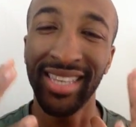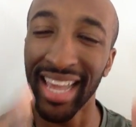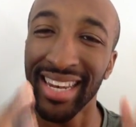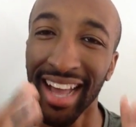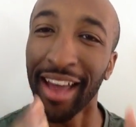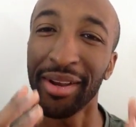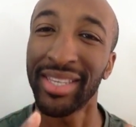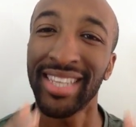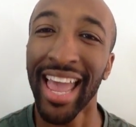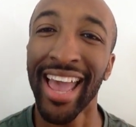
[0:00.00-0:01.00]
didn't
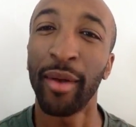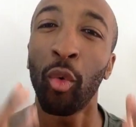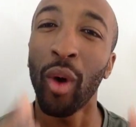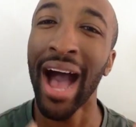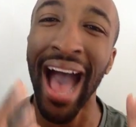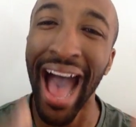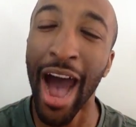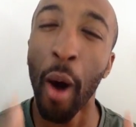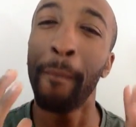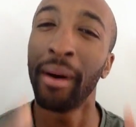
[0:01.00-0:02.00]
understand
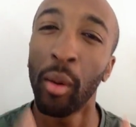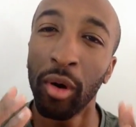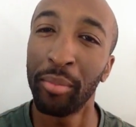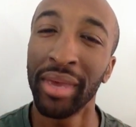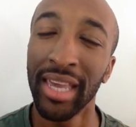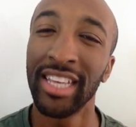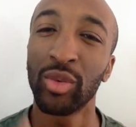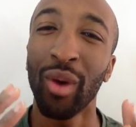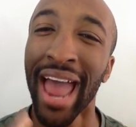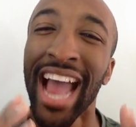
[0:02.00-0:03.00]
how
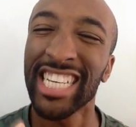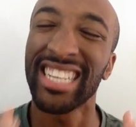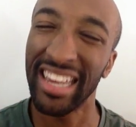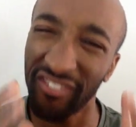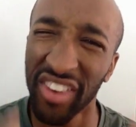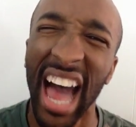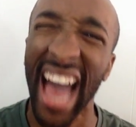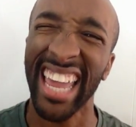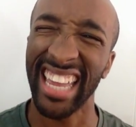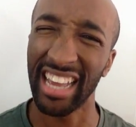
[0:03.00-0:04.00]
bumblebees were actually
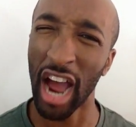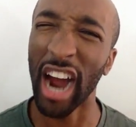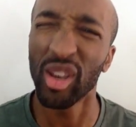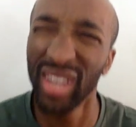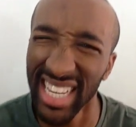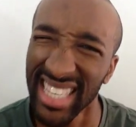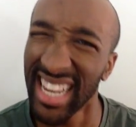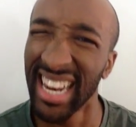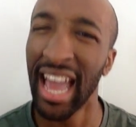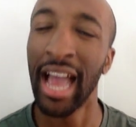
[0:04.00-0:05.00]
flying. Are you
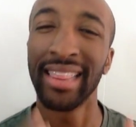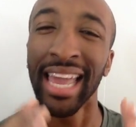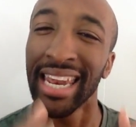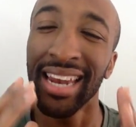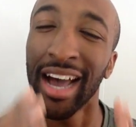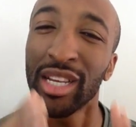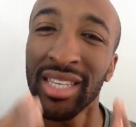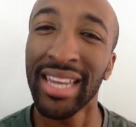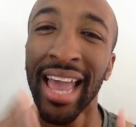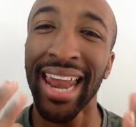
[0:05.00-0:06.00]
listening? They didn't
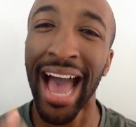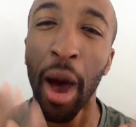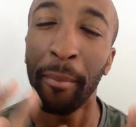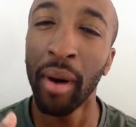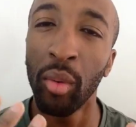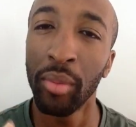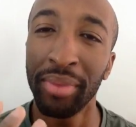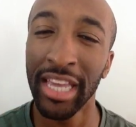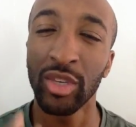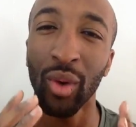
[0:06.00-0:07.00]
understand how
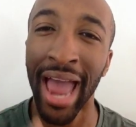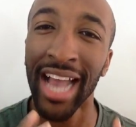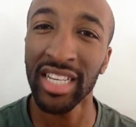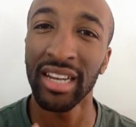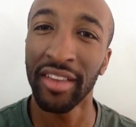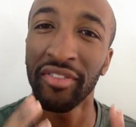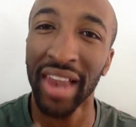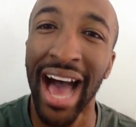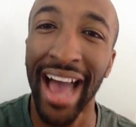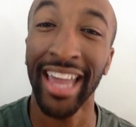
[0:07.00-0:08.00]
bumblebees were actually
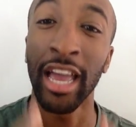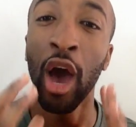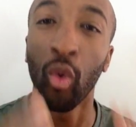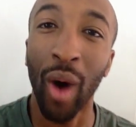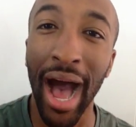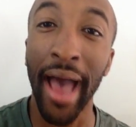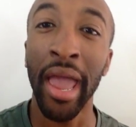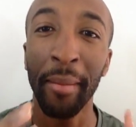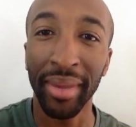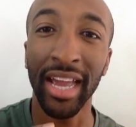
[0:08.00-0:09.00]
flying.
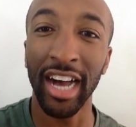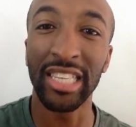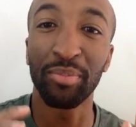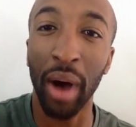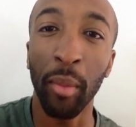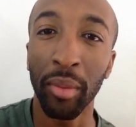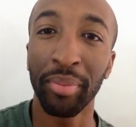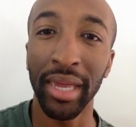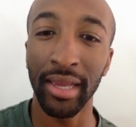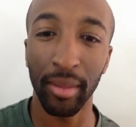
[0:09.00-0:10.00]
Why? Because
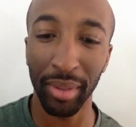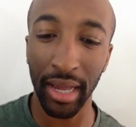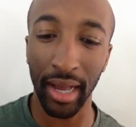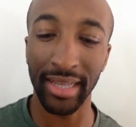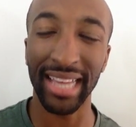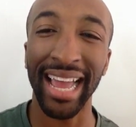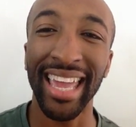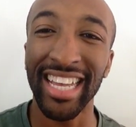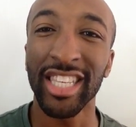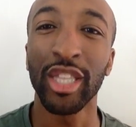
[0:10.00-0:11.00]
I
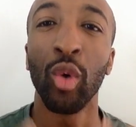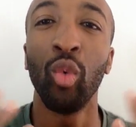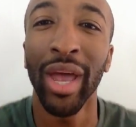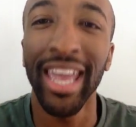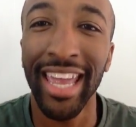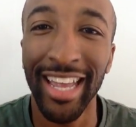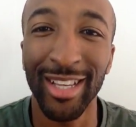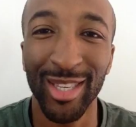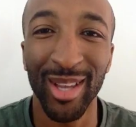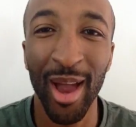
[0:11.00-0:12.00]
guess the
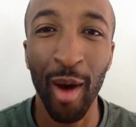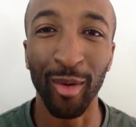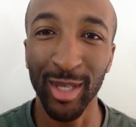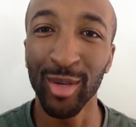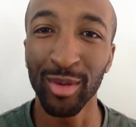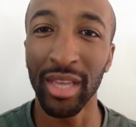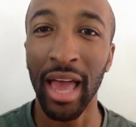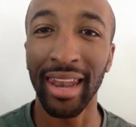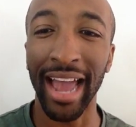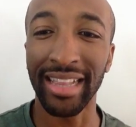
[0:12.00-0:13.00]
wings were too,
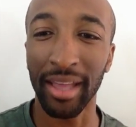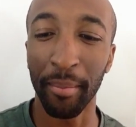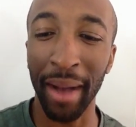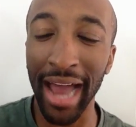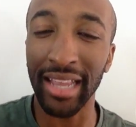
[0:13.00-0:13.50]
like, the